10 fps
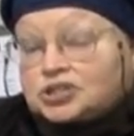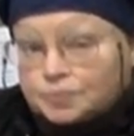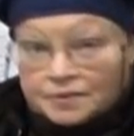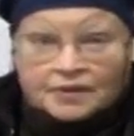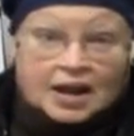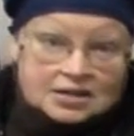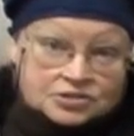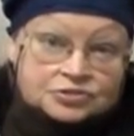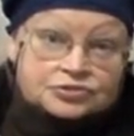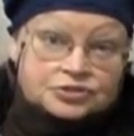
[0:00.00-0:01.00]

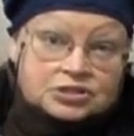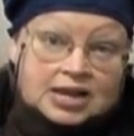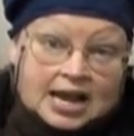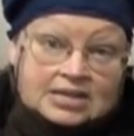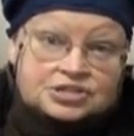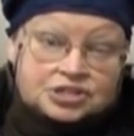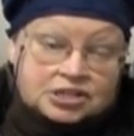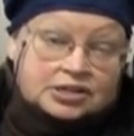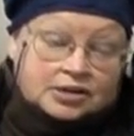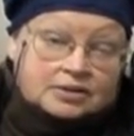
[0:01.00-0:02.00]
supervisors
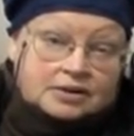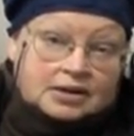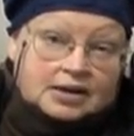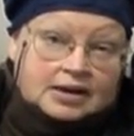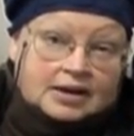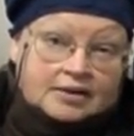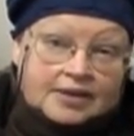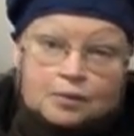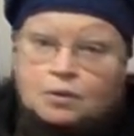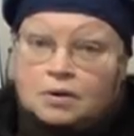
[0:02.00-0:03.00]
last year
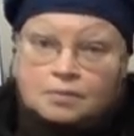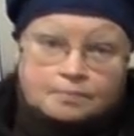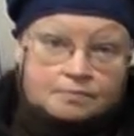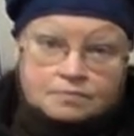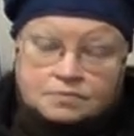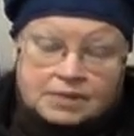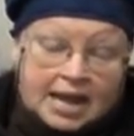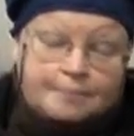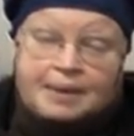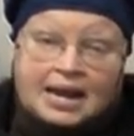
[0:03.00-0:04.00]
that were
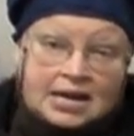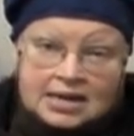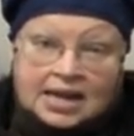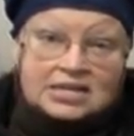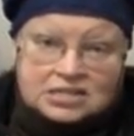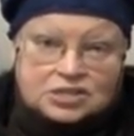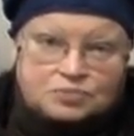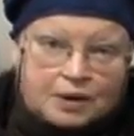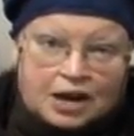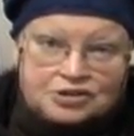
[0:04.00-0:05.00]
campaigned against
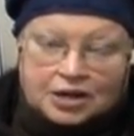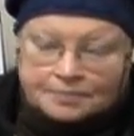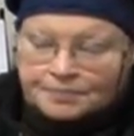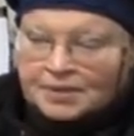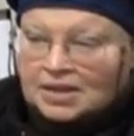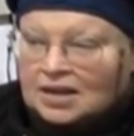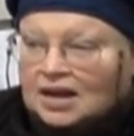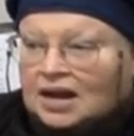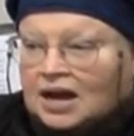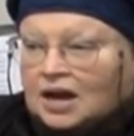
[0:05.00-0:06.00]
this project.
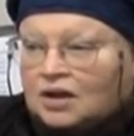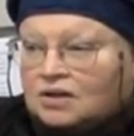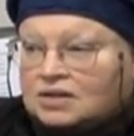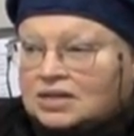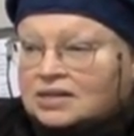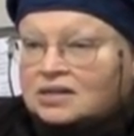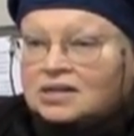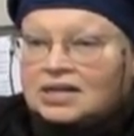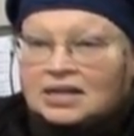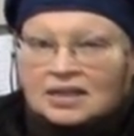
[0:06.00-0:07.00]

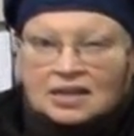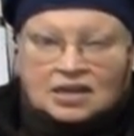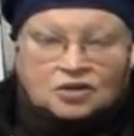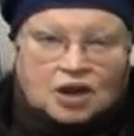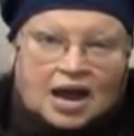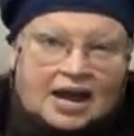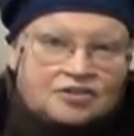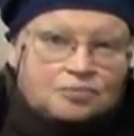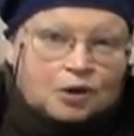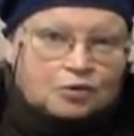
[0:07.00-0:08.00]
Clearly the
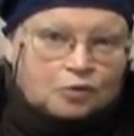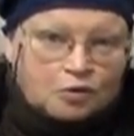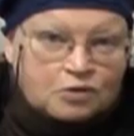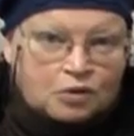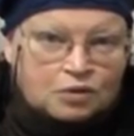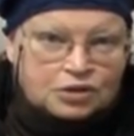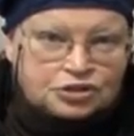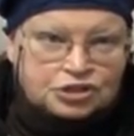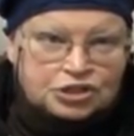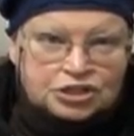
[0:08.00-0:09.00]
Ukiah Smart Growth
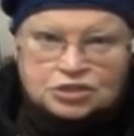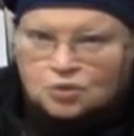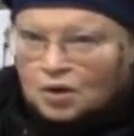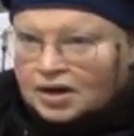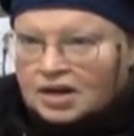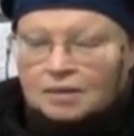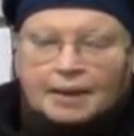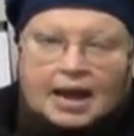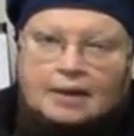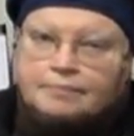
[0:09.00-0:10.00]
Coalition is going to
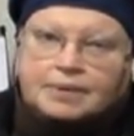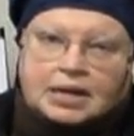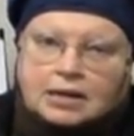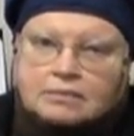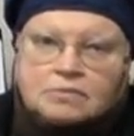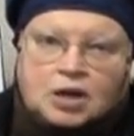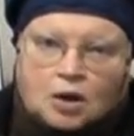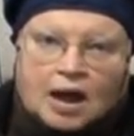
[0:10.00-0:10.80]
come out and be,